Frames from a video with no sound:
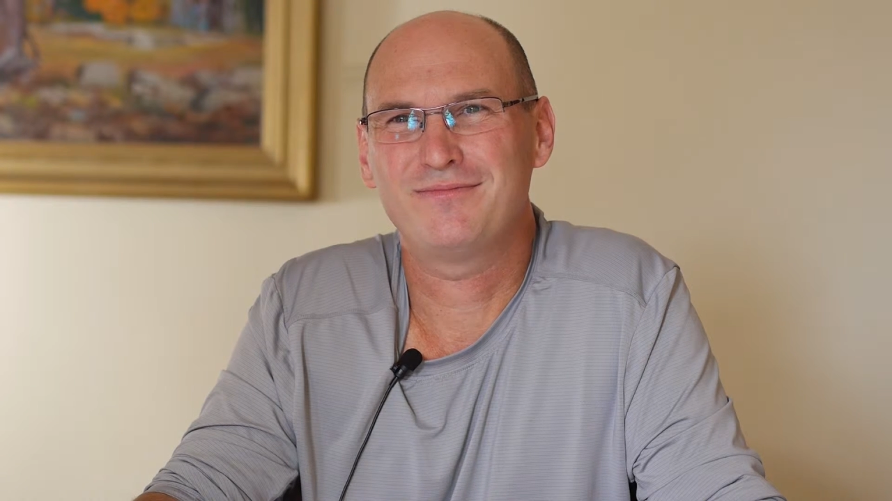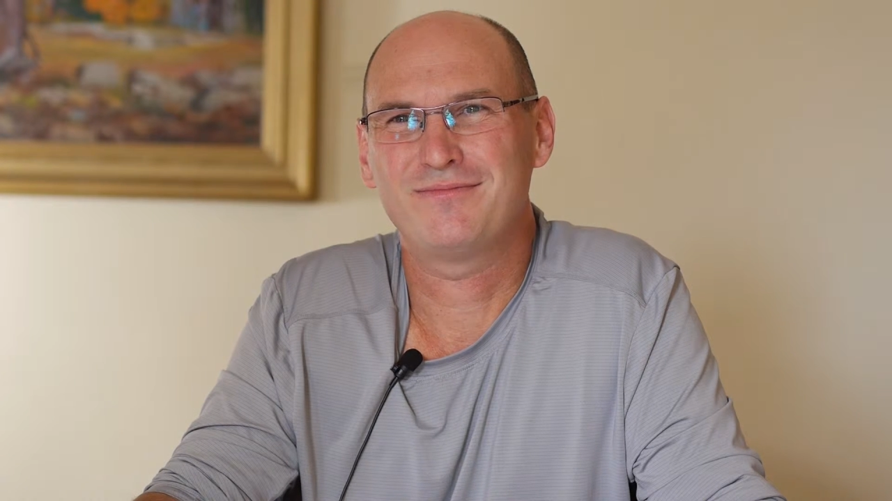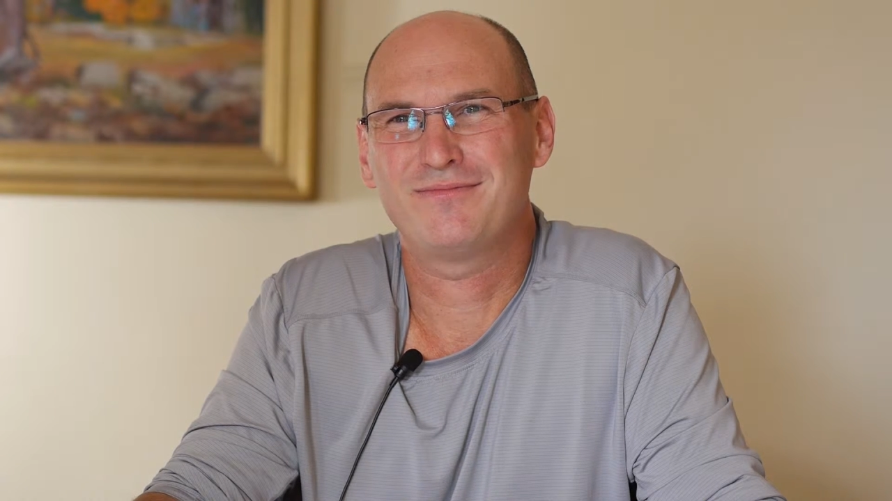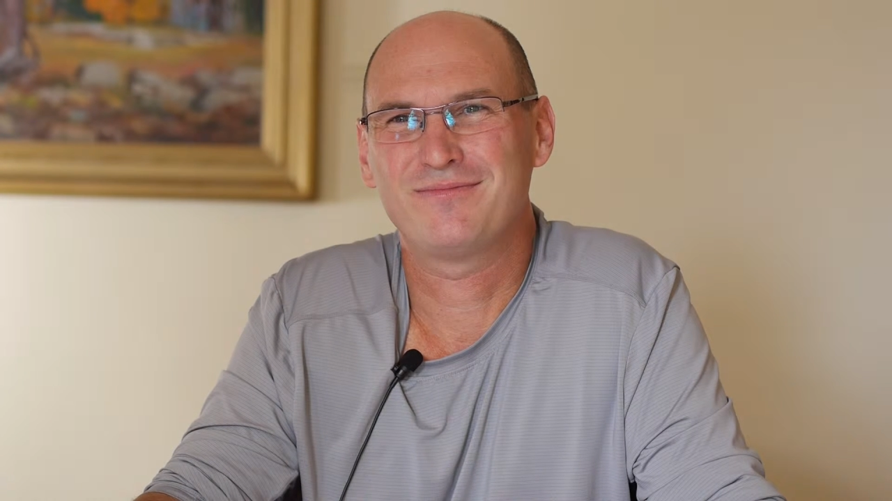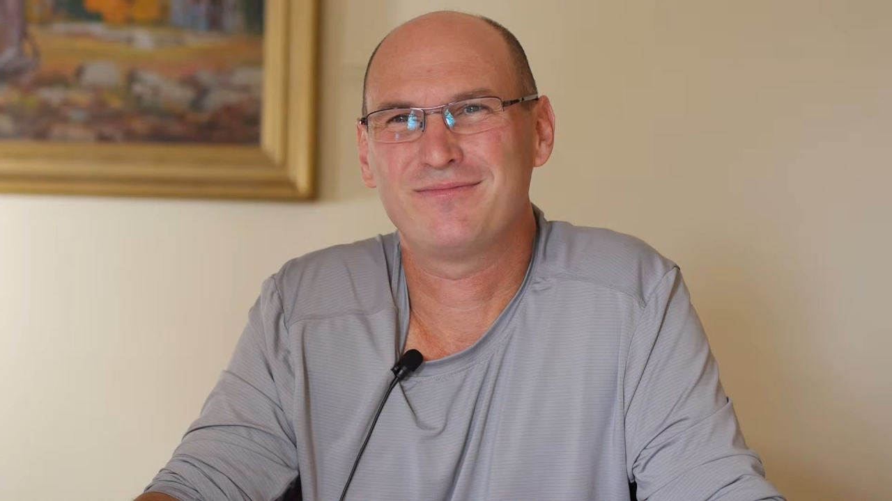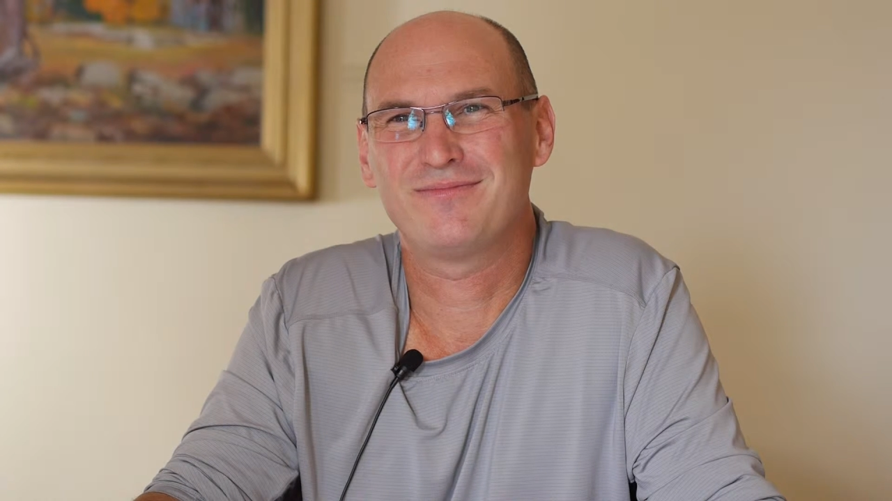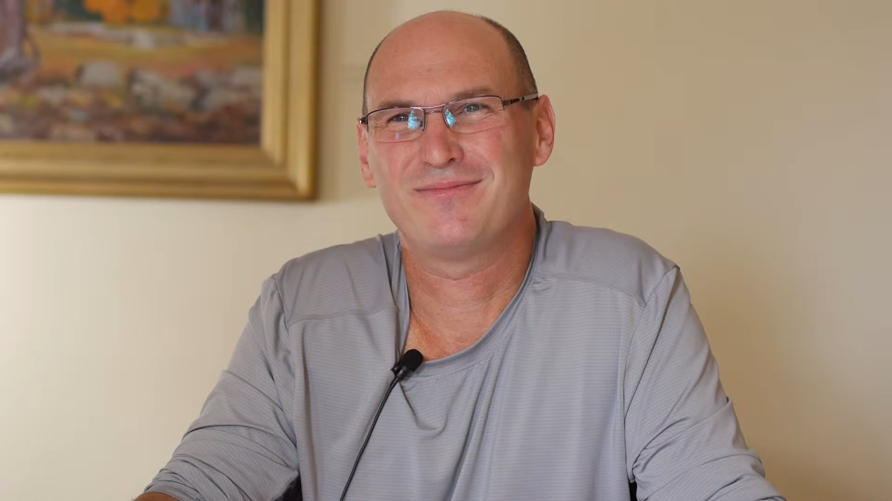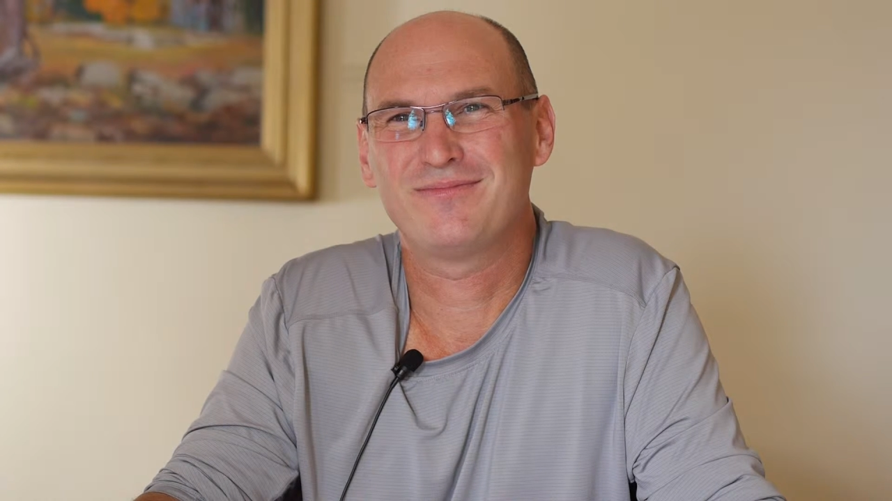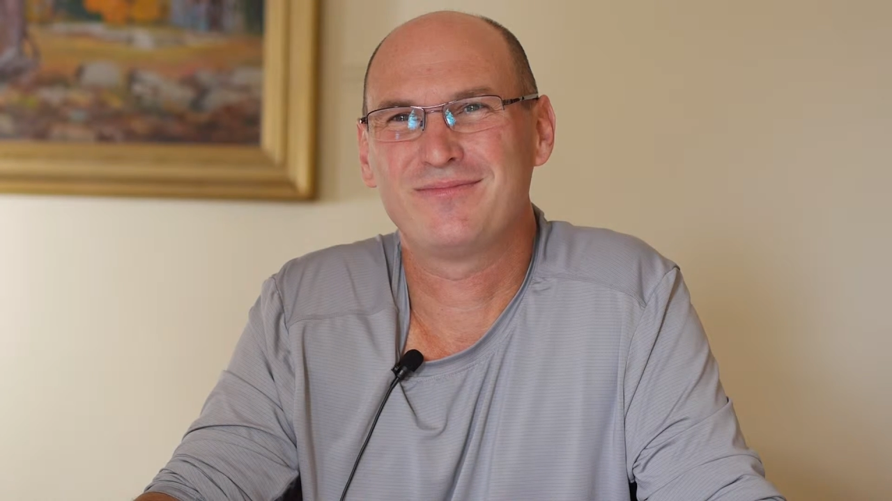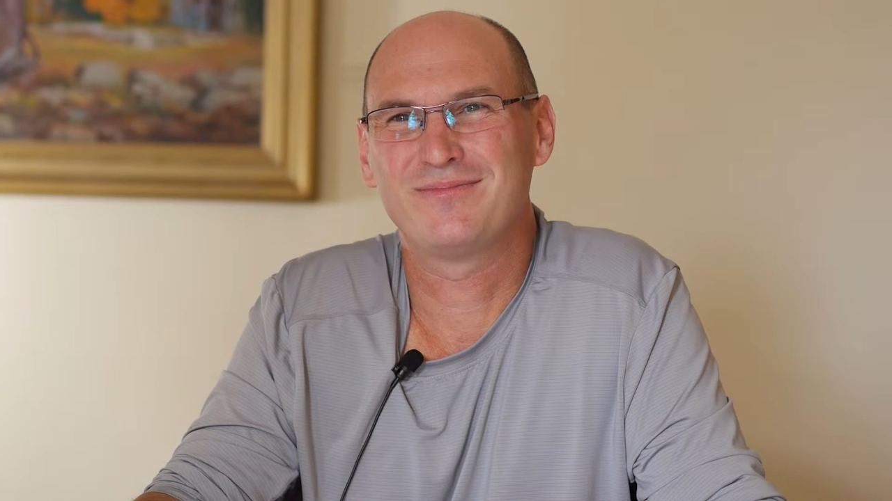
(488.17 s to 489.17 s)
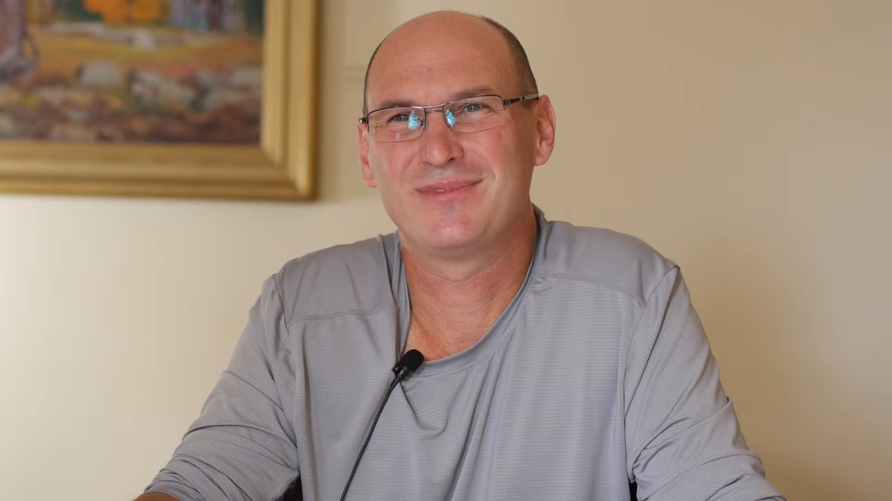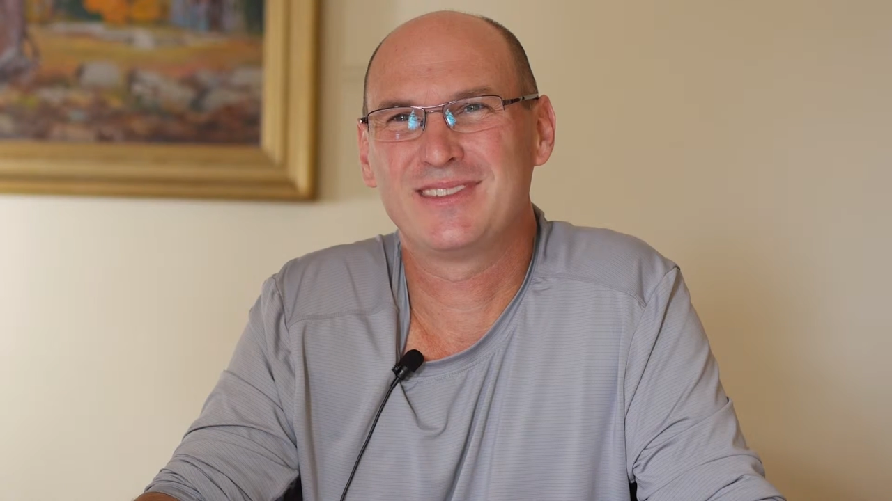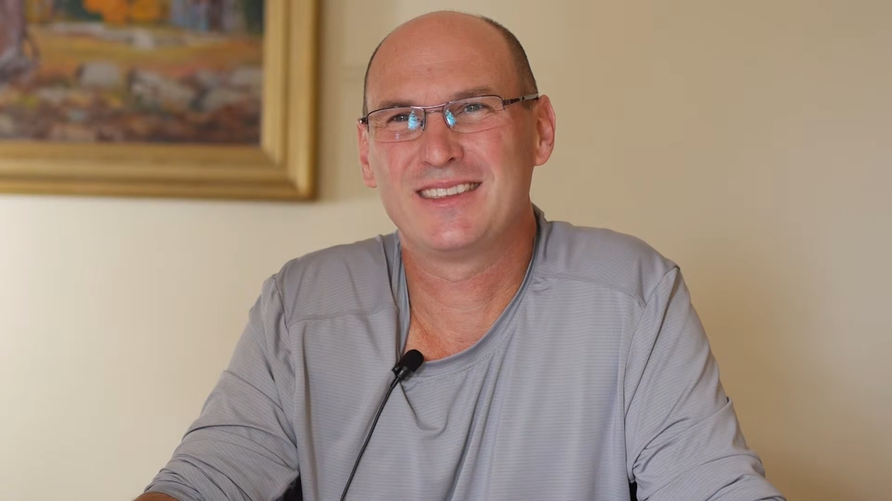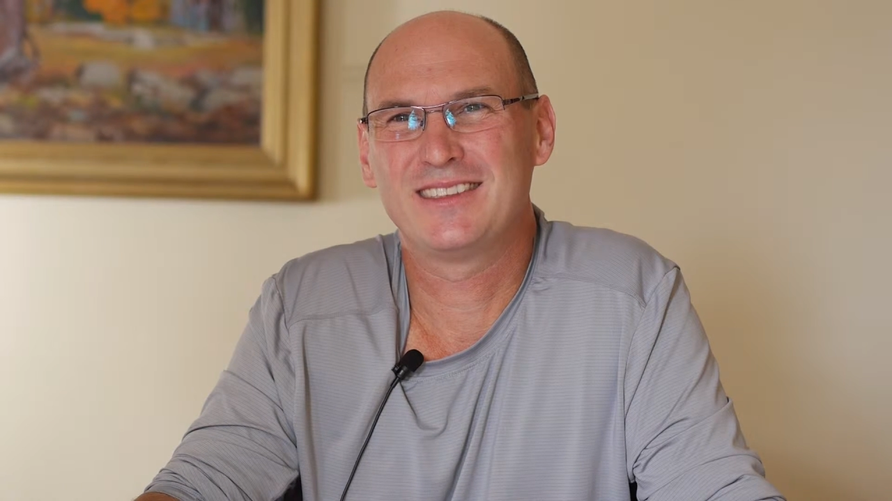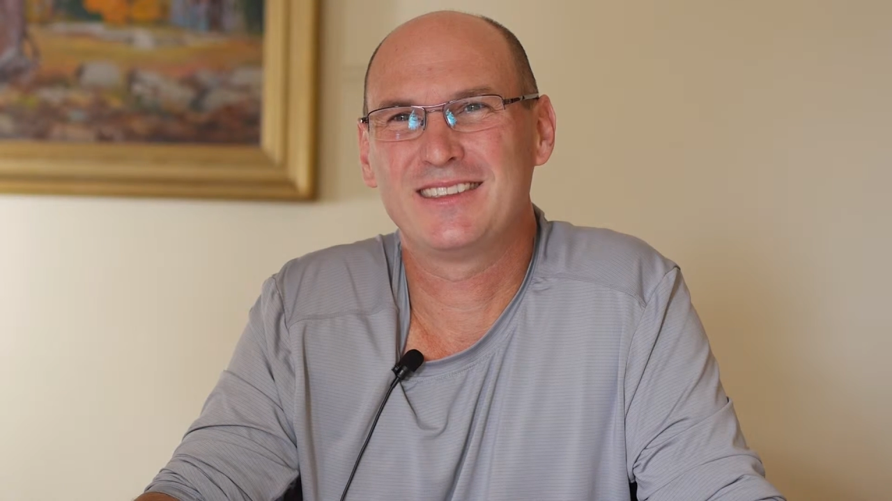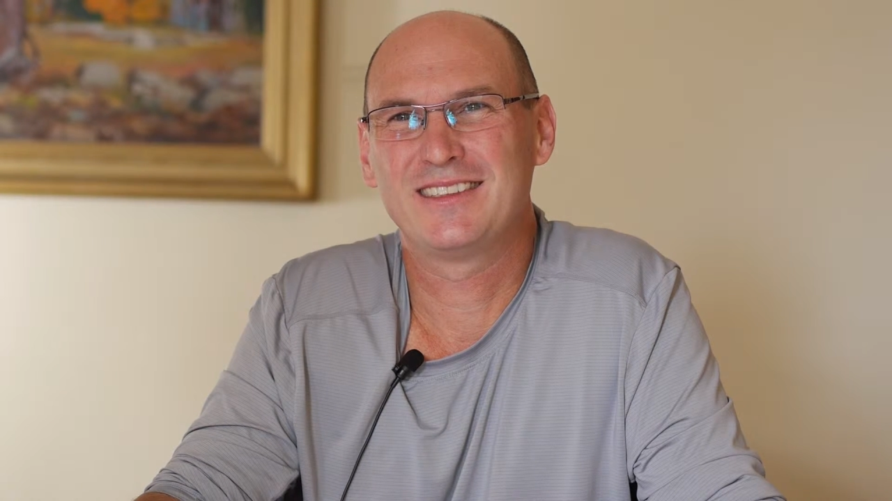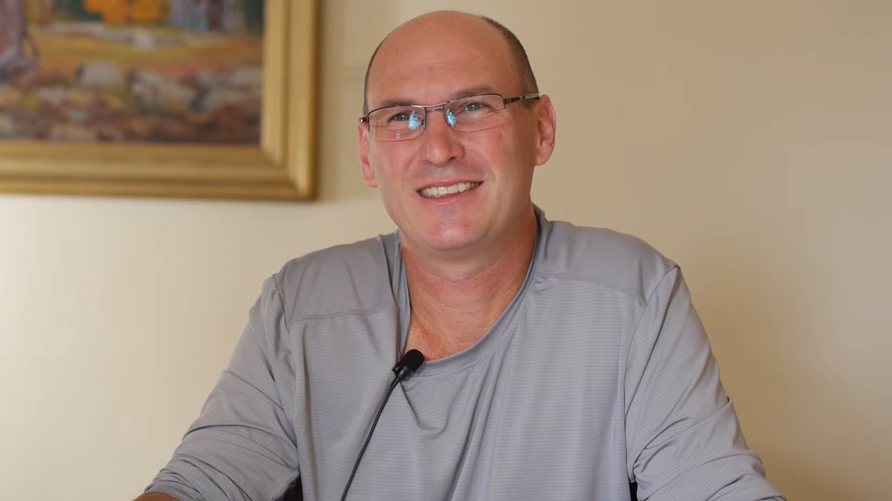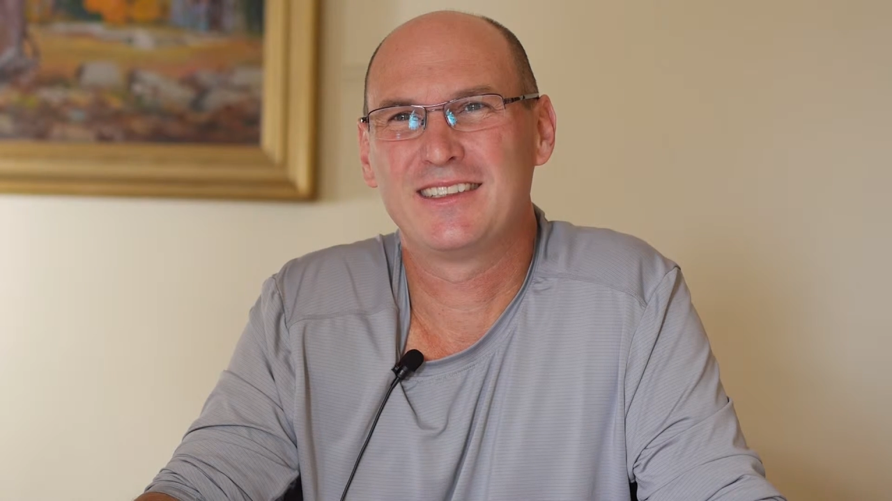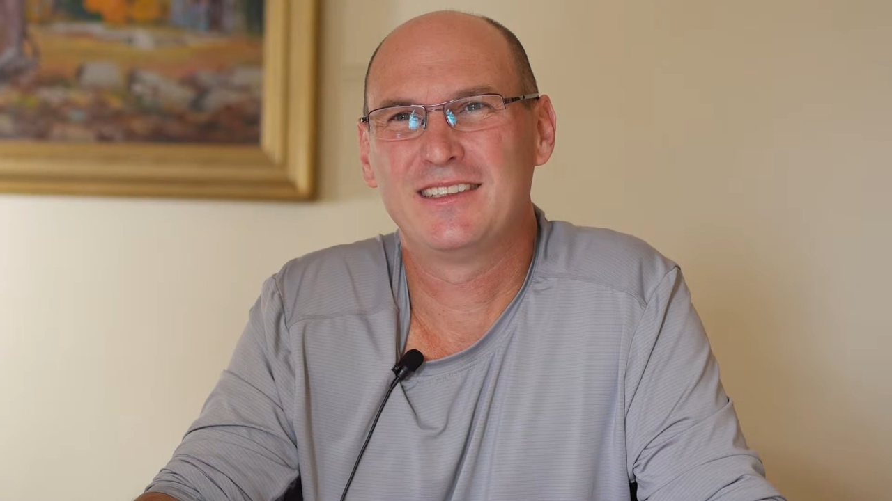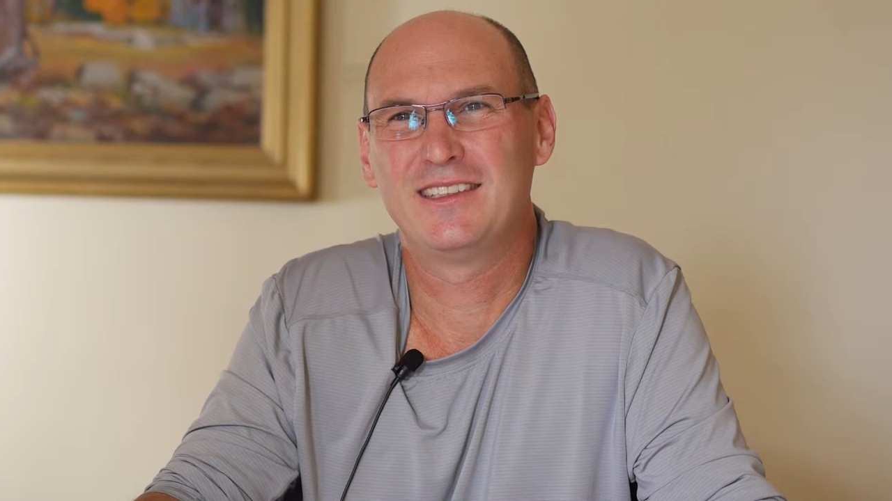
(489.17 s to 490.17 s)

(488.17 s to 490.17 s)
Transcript: your brothers getting into trouble that you would